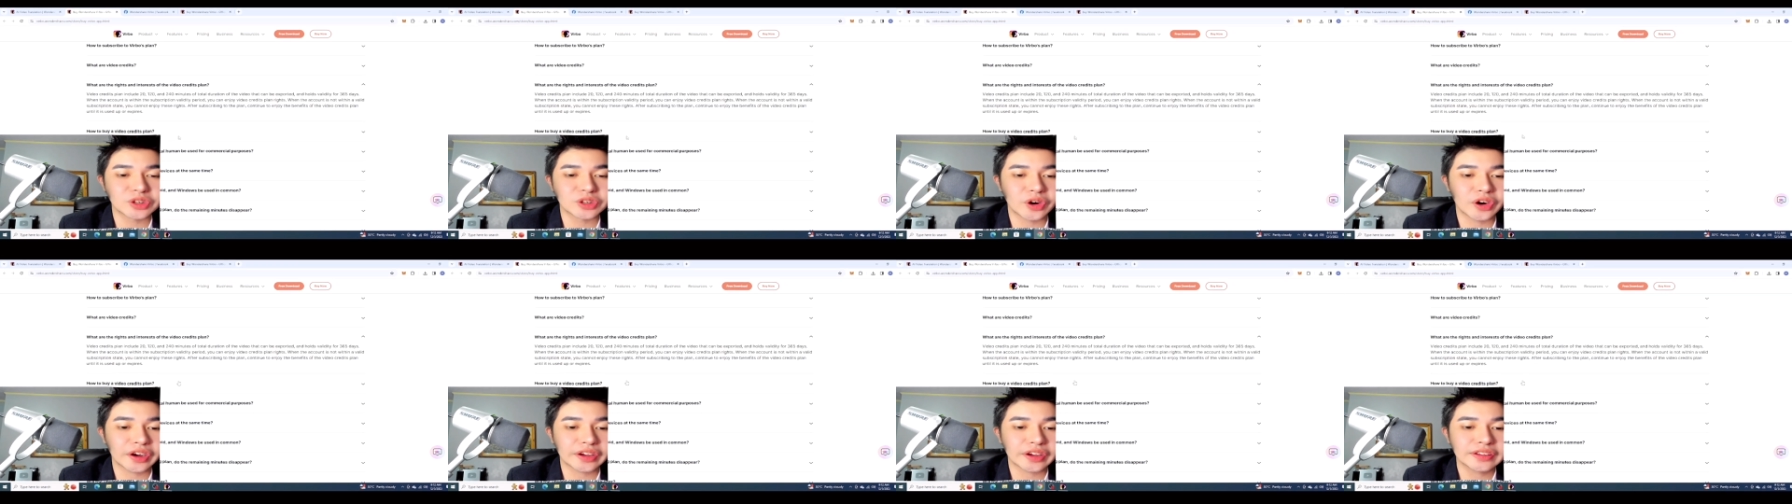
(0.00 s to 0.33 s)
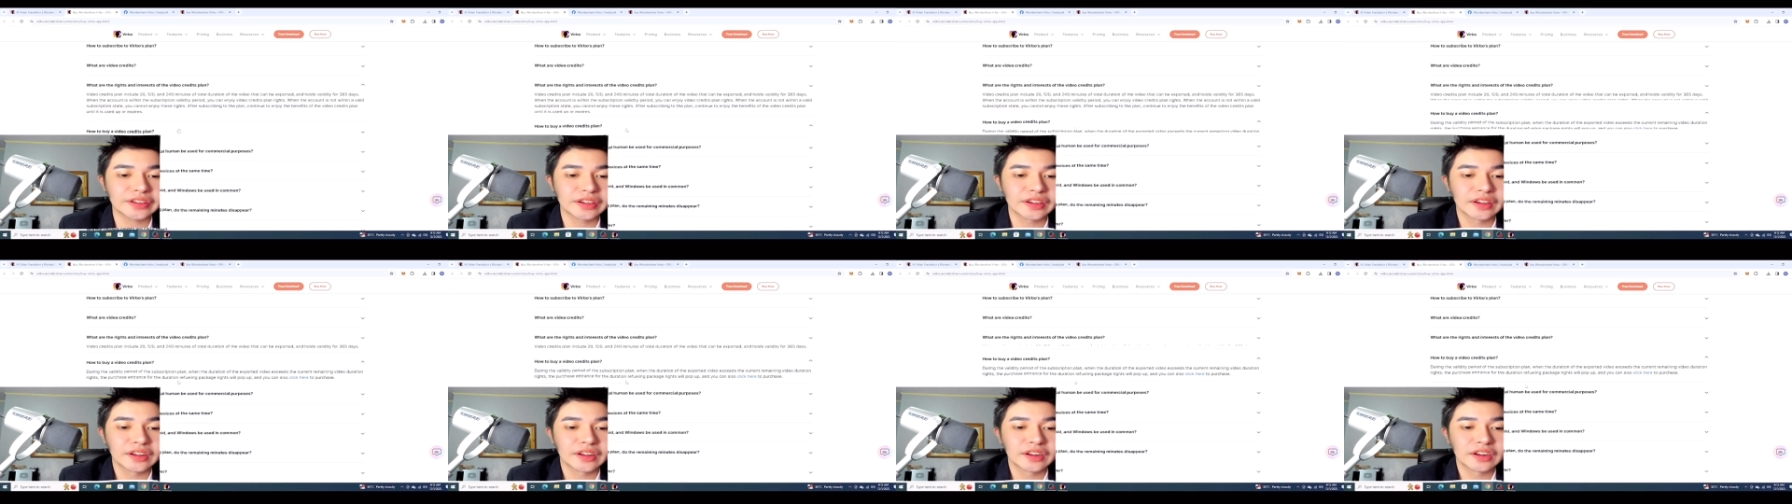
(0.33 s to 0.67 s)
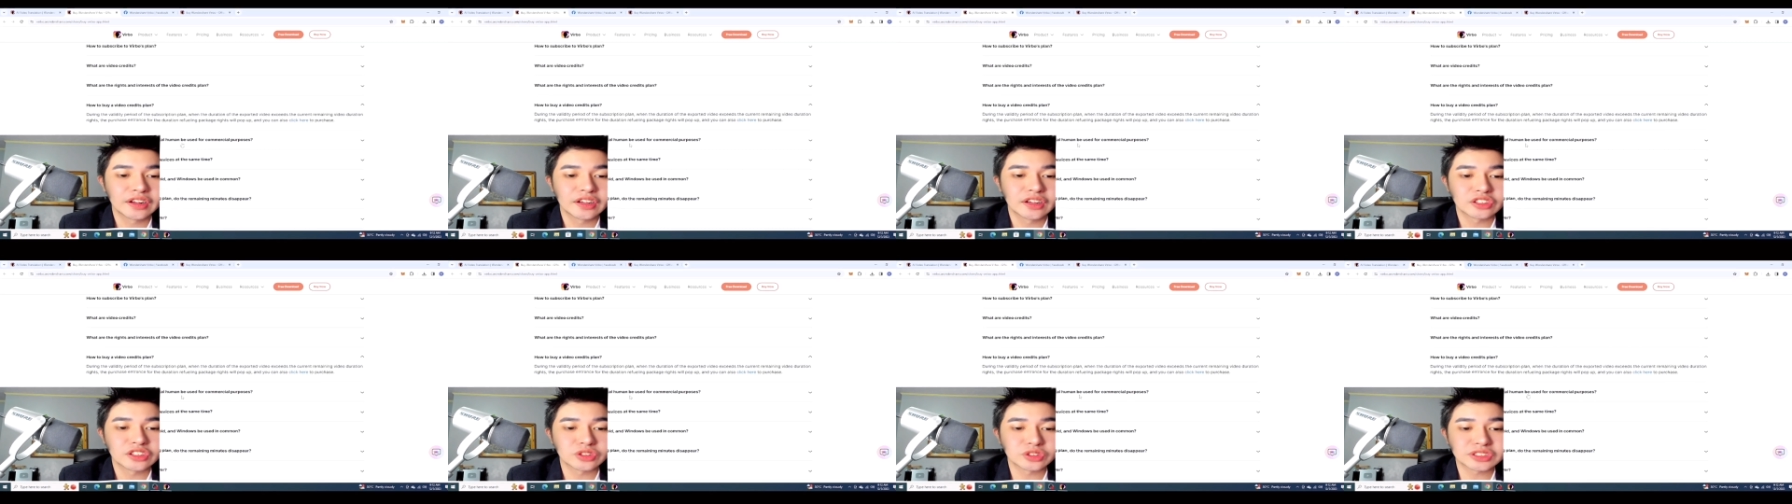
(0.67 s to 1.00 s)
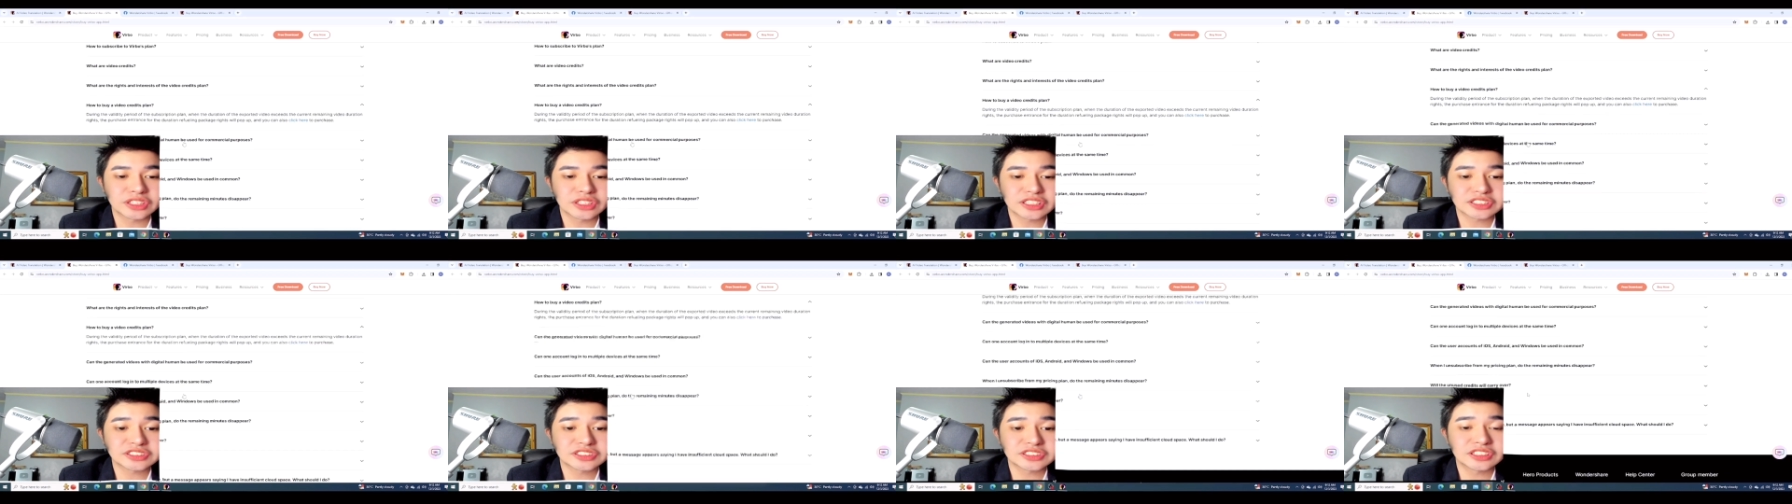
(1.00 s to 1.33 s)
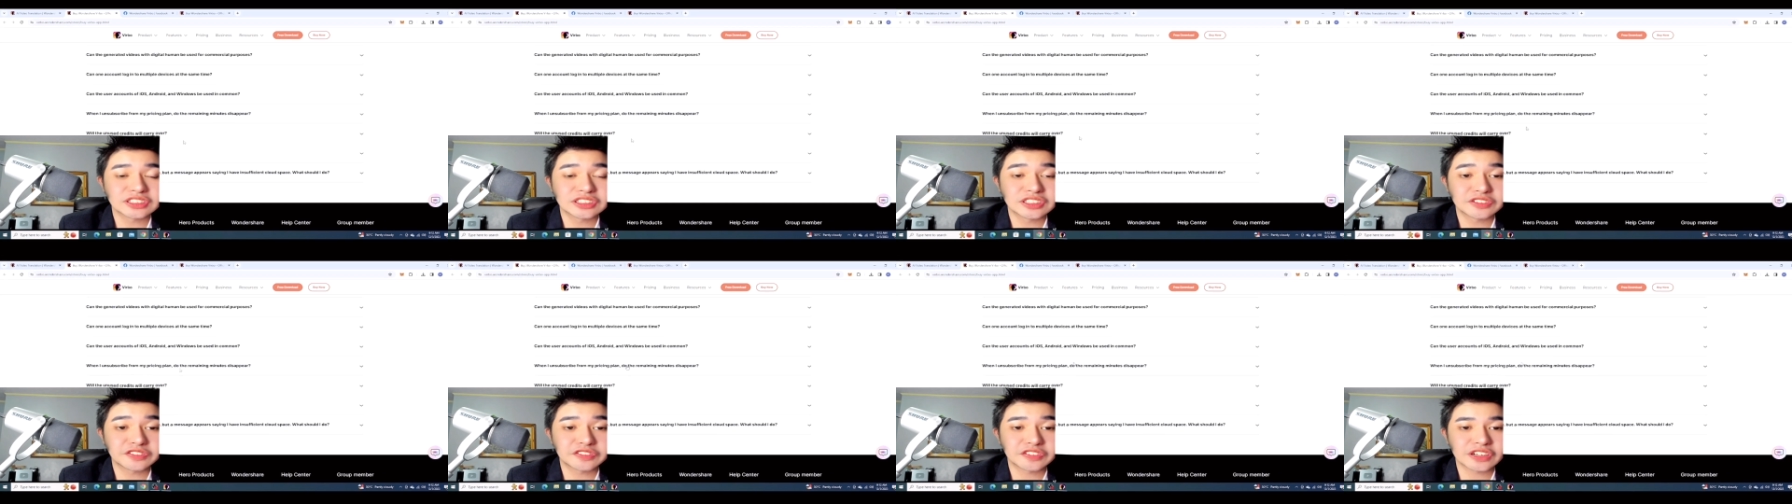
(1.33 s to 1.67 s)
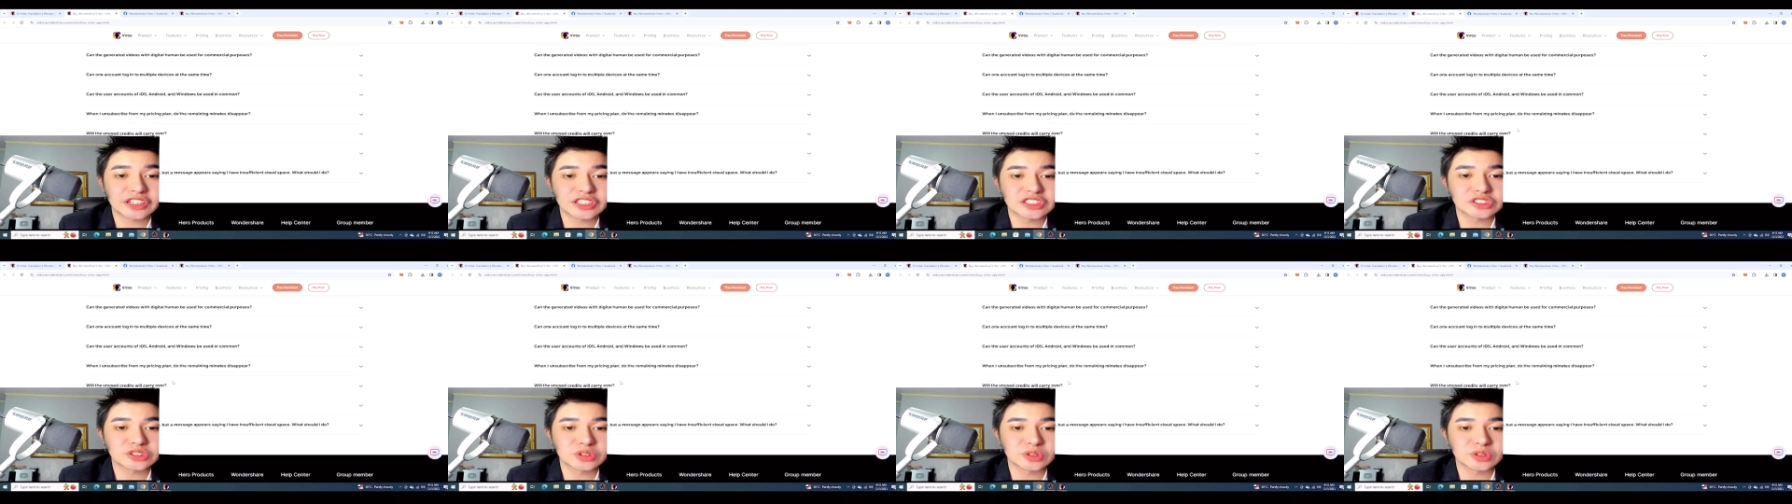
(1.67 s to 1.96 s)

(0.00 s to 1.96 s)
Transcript: Okay, so that's the difference.